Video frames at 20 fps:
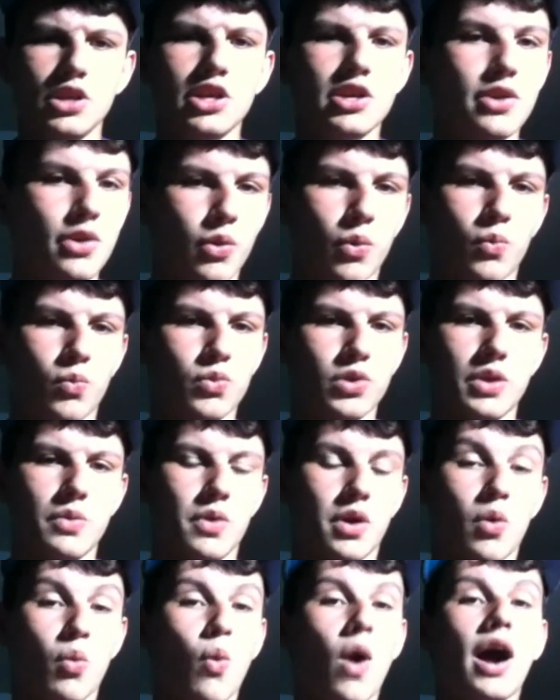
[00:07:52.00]
you don't really
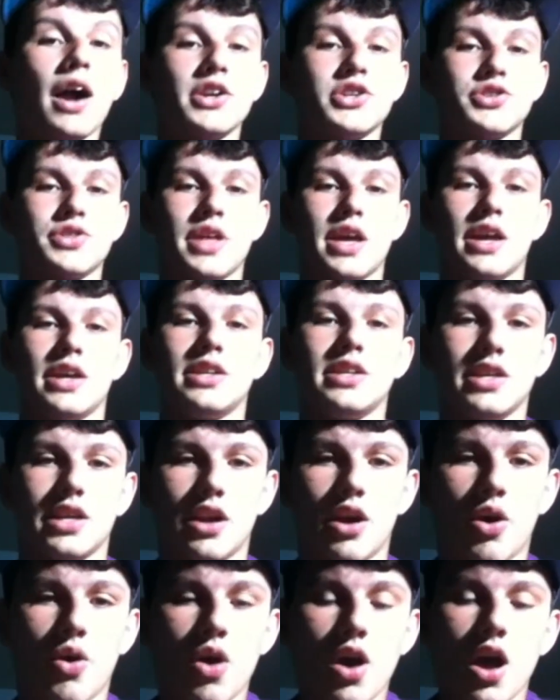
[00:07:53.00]
want to watch that.
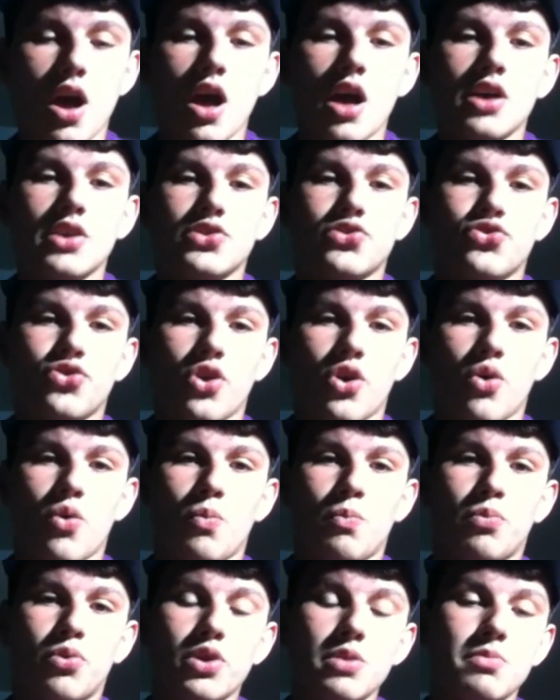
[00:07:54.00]

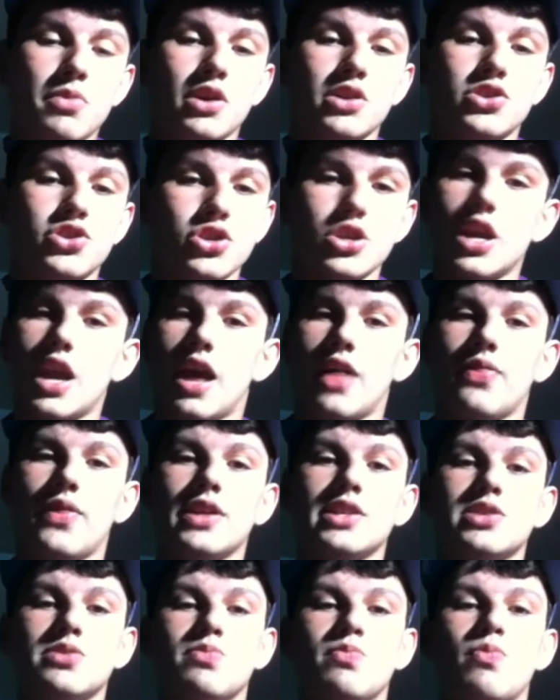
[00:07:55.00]
So pretty much, yeah,
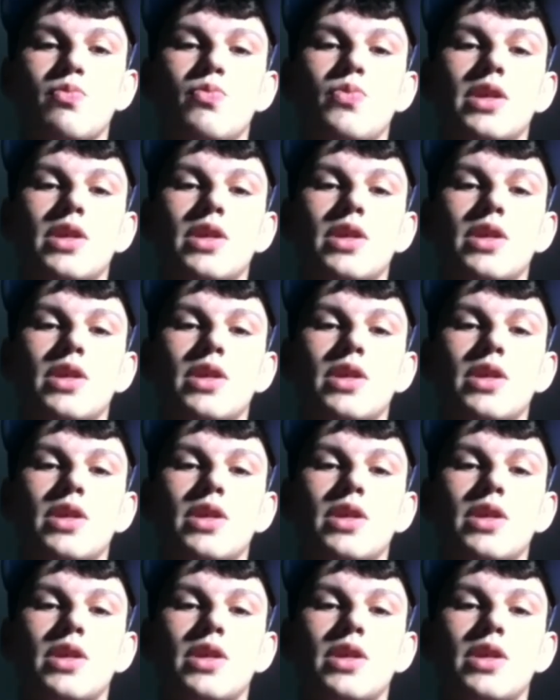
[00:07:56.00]
that's